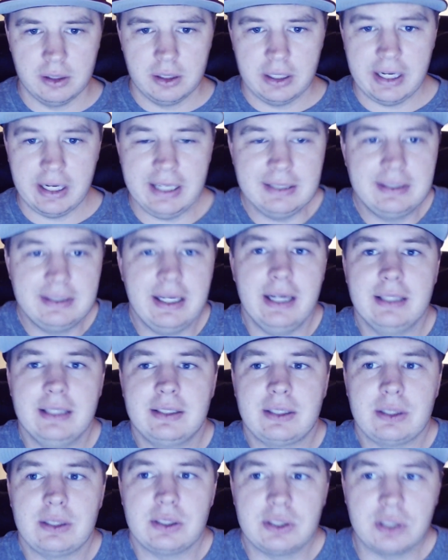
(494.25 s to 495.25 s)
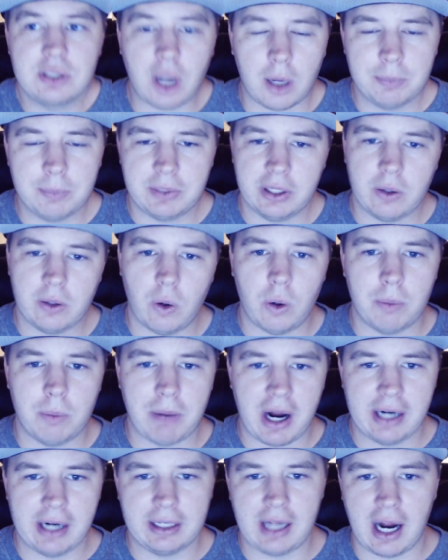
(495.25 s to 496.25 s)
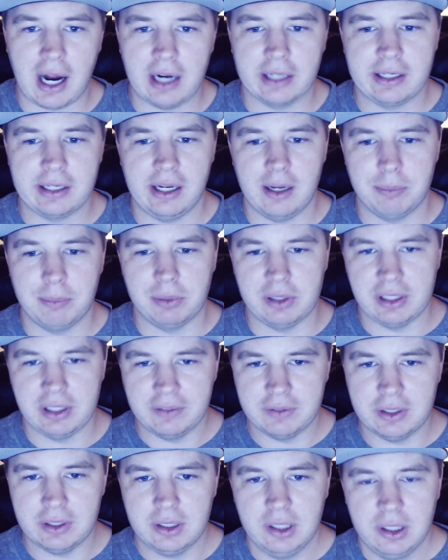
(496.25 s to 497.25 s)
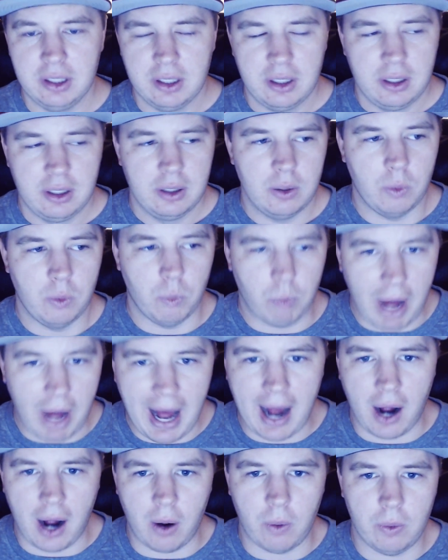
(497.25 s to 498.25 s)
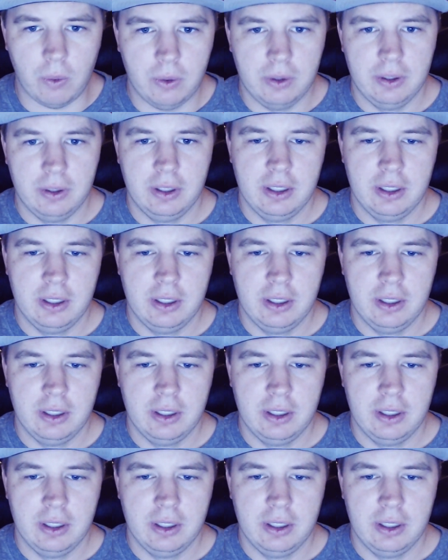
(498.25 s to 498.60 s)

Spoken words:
He did something. Oh my God, I can't believe it. Wow.